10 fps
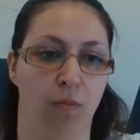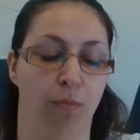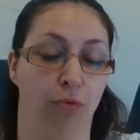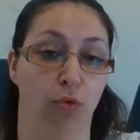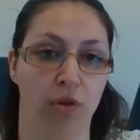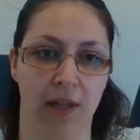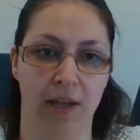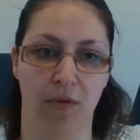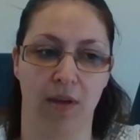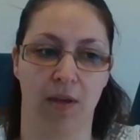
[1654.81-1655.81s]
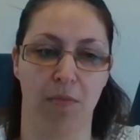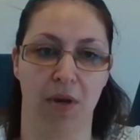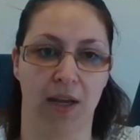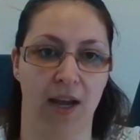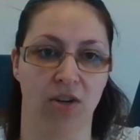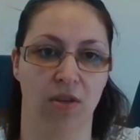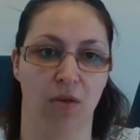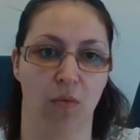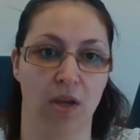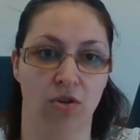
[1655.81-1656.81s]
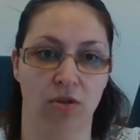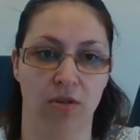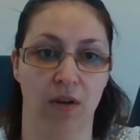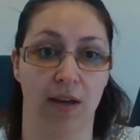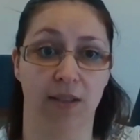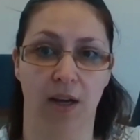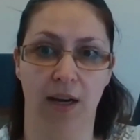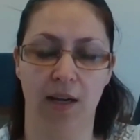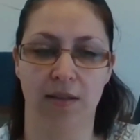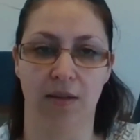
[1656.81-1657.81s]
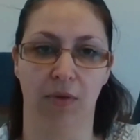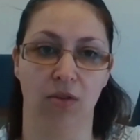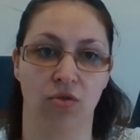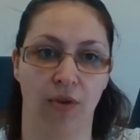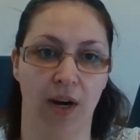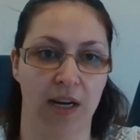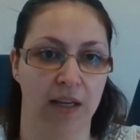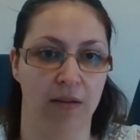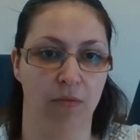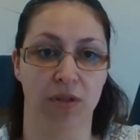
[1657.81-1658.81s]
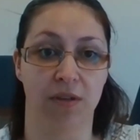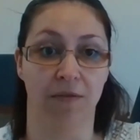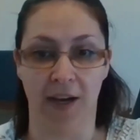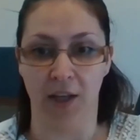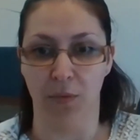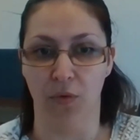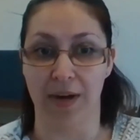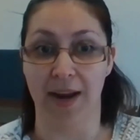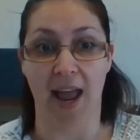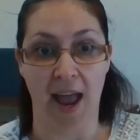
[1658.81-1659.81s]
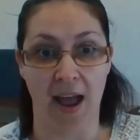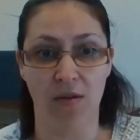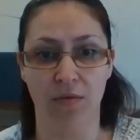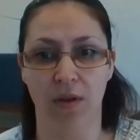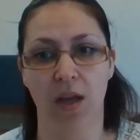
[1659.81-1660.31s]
broadly with the communication that we issue to our clients around training and what's available and how.